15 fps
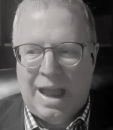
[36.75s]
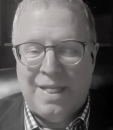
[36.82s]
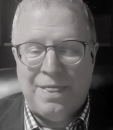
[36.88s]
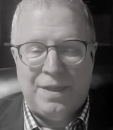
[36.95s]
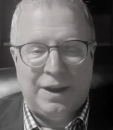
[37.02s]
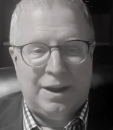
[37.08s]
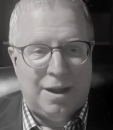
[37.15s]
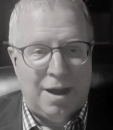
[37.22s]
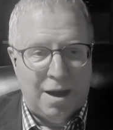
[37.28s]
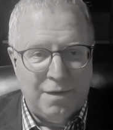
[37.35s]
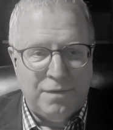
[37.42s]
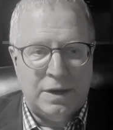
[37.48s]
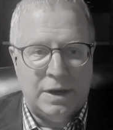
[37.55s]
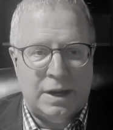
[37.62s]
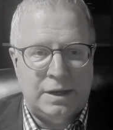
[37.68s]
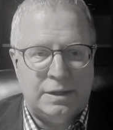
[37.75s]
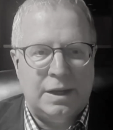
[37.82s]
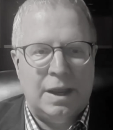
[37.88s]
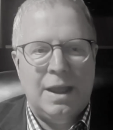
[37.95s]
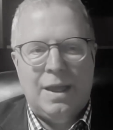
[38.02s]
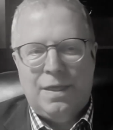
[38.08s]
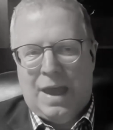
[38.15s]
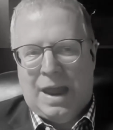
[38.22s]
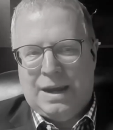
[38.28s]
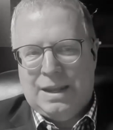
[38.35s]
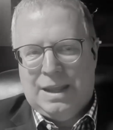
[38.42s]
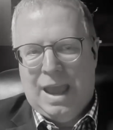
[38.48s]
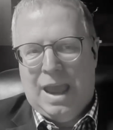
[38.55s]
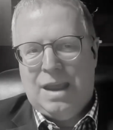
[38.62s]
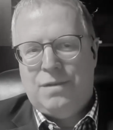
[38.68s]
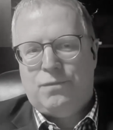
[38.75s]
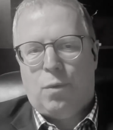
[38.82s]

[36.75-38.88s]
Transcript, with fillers: and the covenant that gave